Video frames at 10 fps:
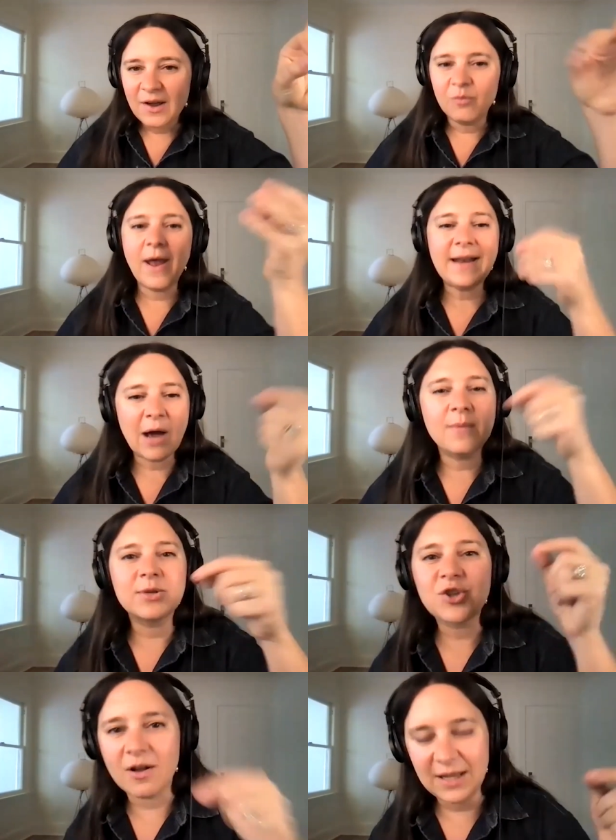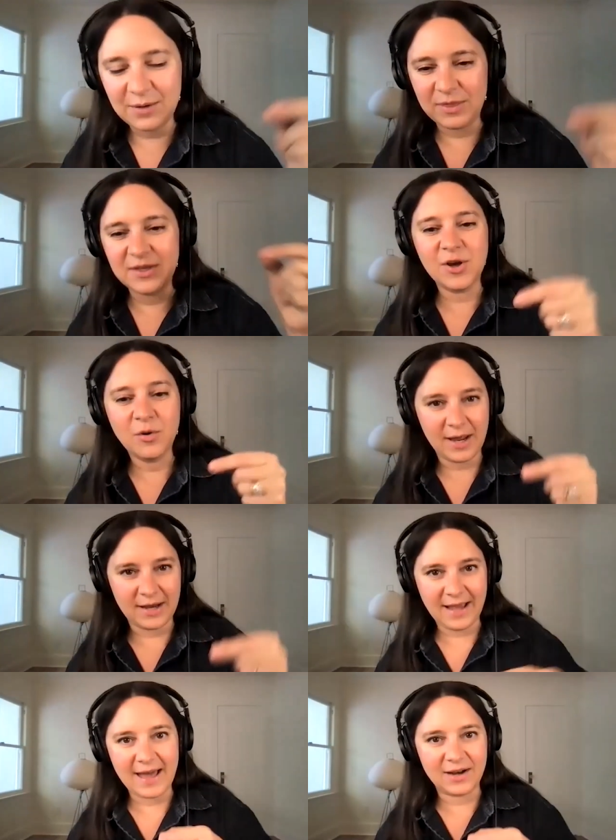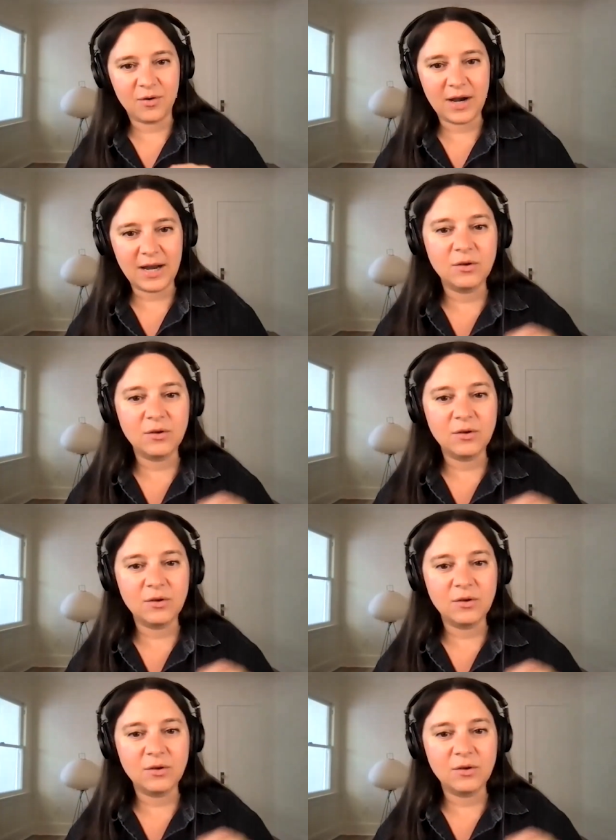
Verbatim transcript: Right now, I'm struggling with the donut category.